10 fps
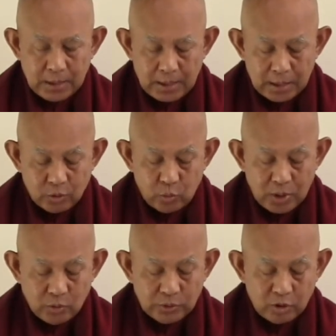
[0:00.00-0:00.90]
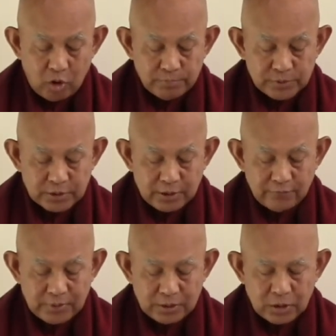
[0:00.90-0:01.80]
And when we observe
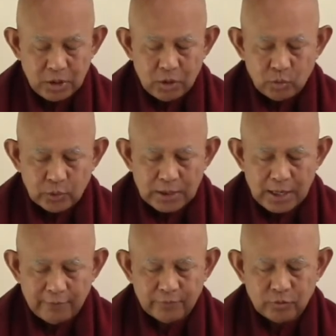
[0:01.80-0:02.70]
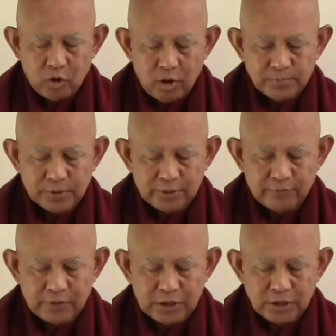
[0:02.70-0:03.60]
it, we have to observe
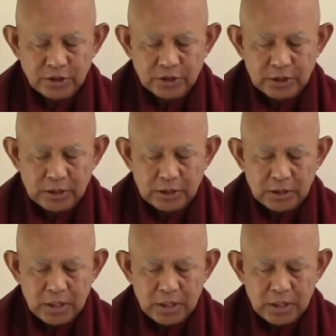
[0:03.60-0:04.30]
these things